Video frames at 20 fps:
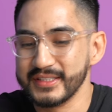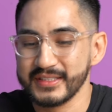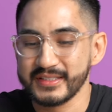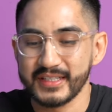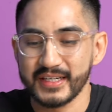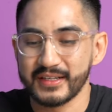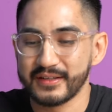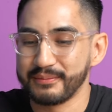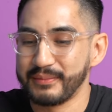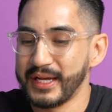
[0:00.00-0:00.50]
just
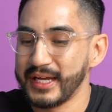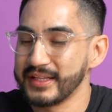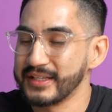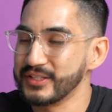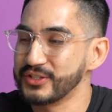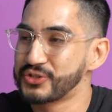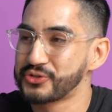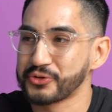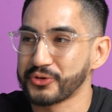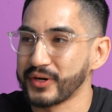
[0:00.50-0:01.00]
like, man,
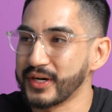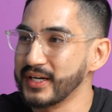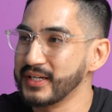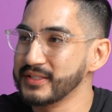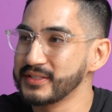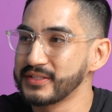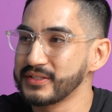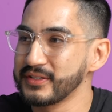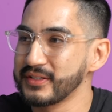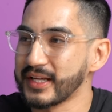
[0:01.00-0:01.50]
these
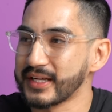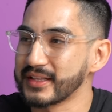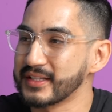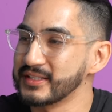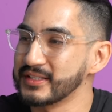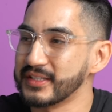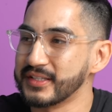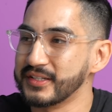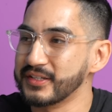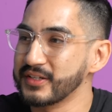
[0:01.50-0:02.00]
trends, dude, like
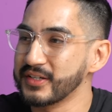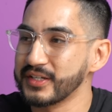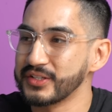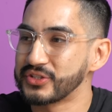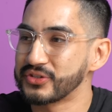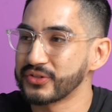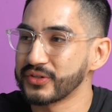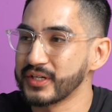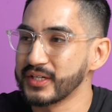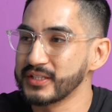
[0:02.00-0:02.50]
these internet
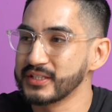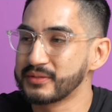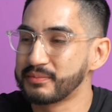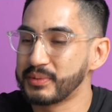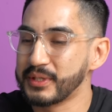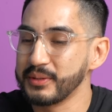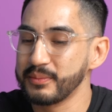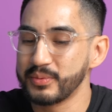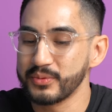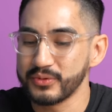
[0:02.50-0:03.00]
trends,
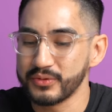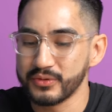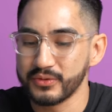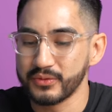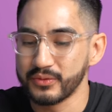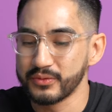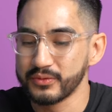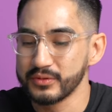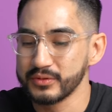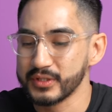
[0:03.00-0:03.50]
people,
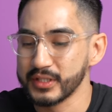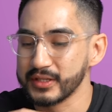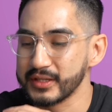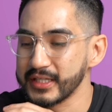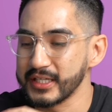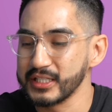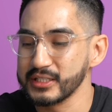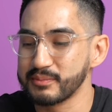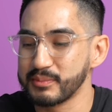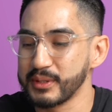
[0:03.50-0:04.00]
the
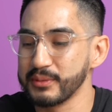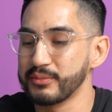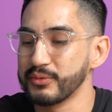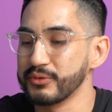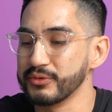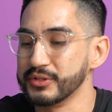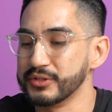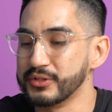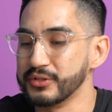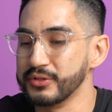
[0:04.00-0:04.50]
things people
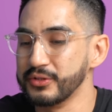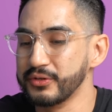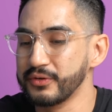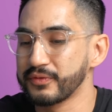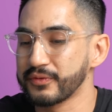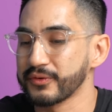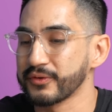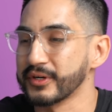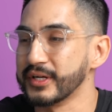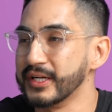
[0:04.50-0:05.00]
will do
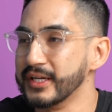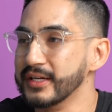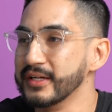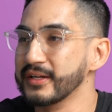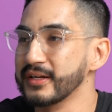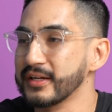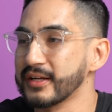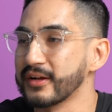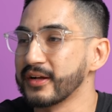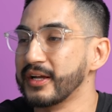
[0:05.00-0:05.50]
for
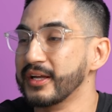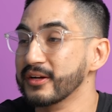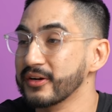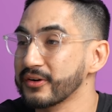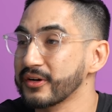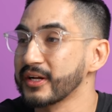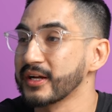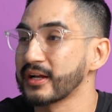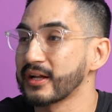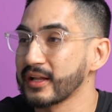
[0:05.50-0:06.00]
internet
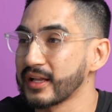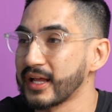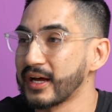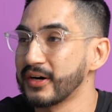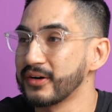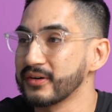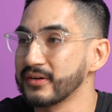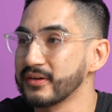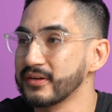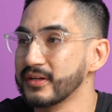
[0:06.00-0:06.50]
internet
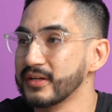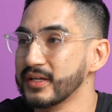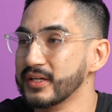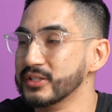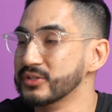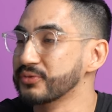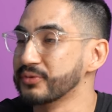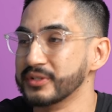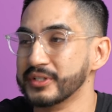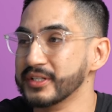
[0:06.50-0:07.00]
clout
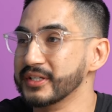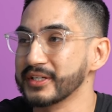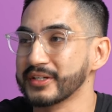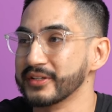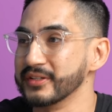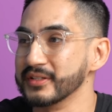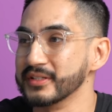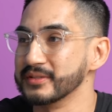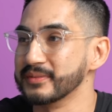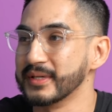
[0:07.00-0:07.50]
is
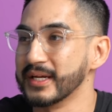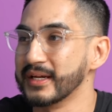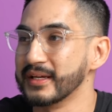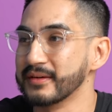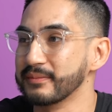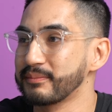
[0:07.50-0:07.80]
ridiculous, man.